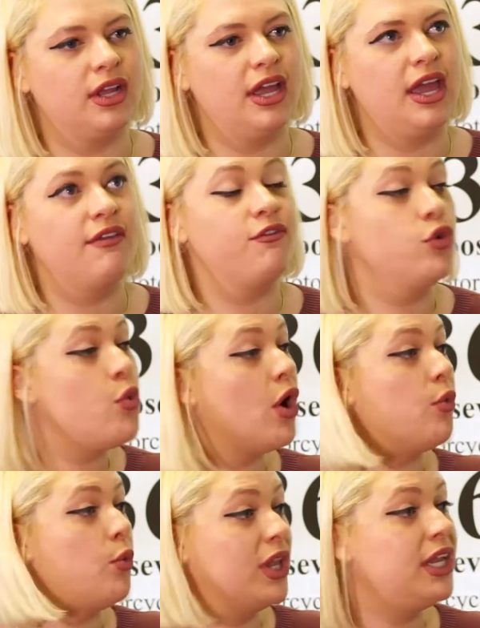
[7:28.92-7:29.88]
if you
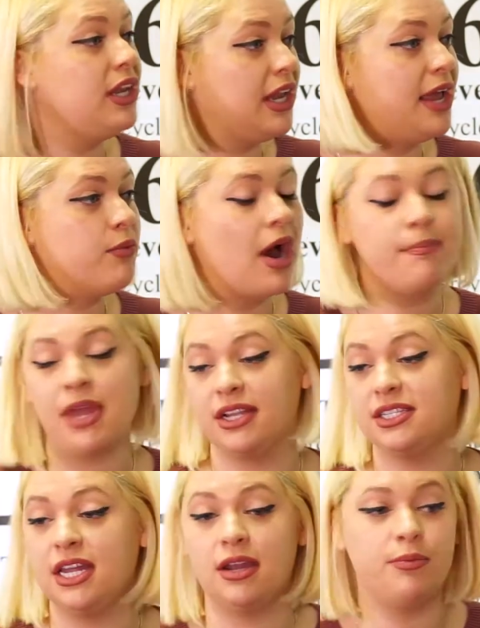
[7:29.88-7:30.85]
are willing and able, I'm not
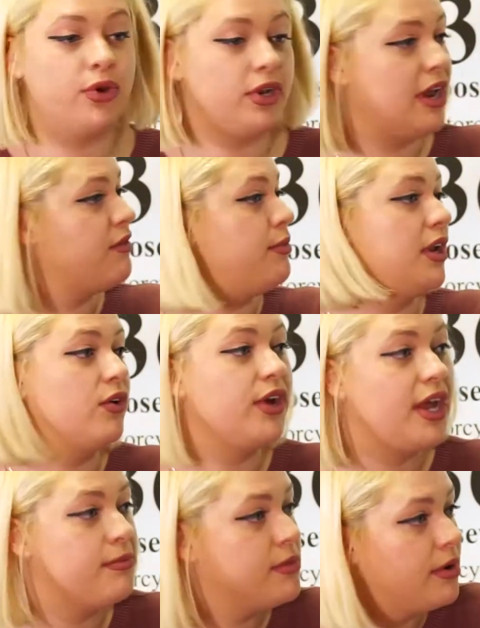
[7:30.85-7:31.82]
saying I'm putting everybody on
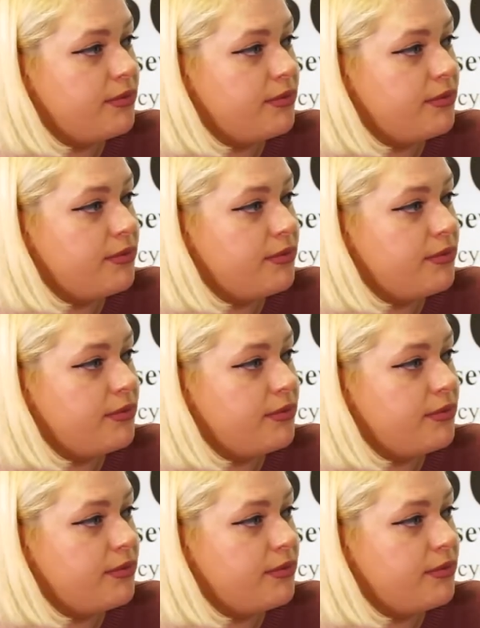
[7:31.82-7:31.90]
game.